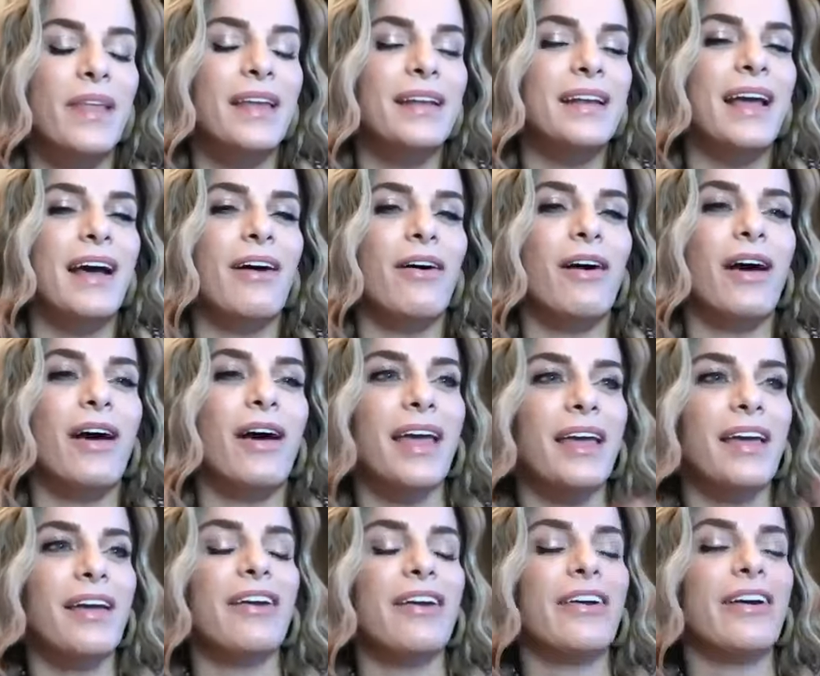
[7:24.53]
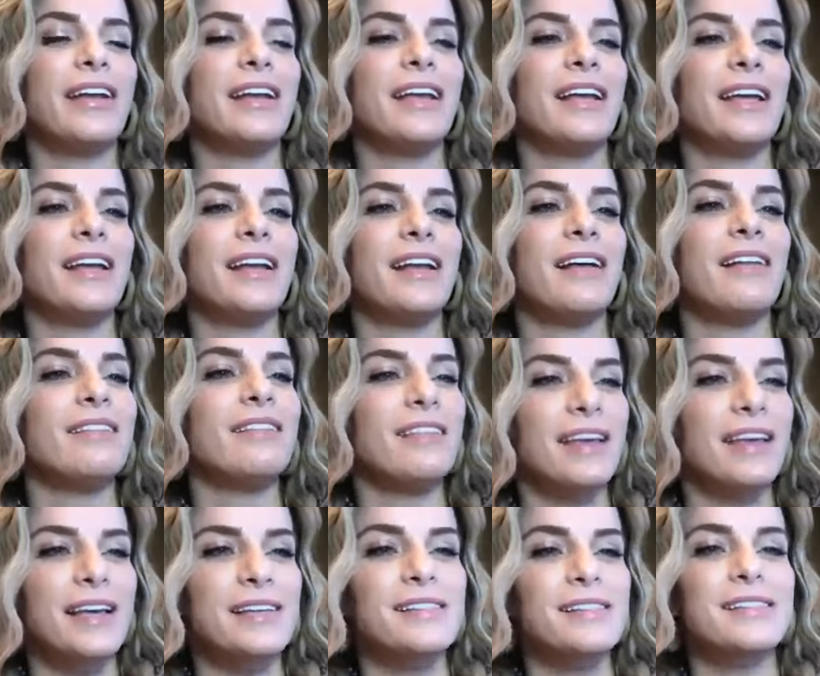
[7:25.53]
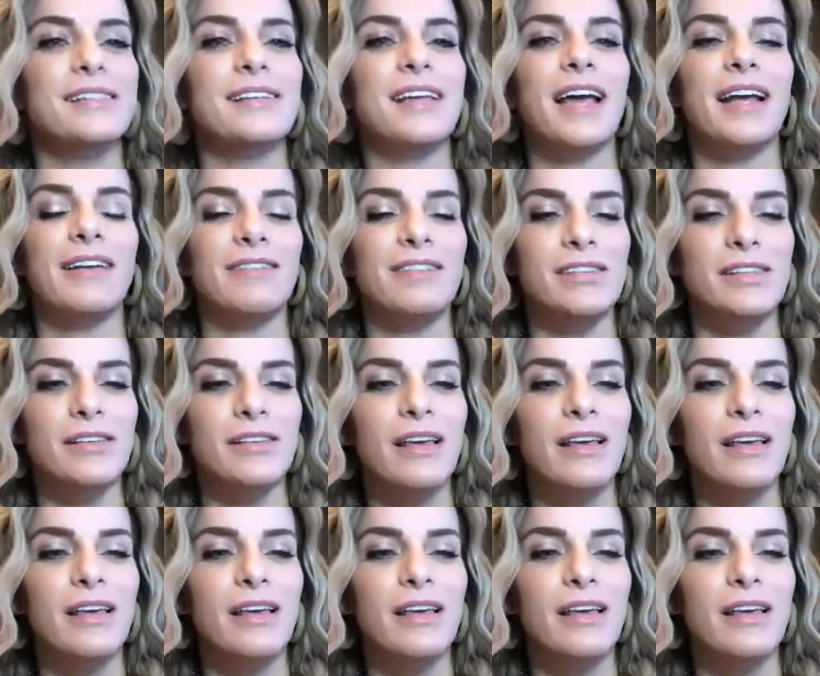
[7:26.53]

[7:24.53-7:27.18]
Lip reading: Now I created a list, kind of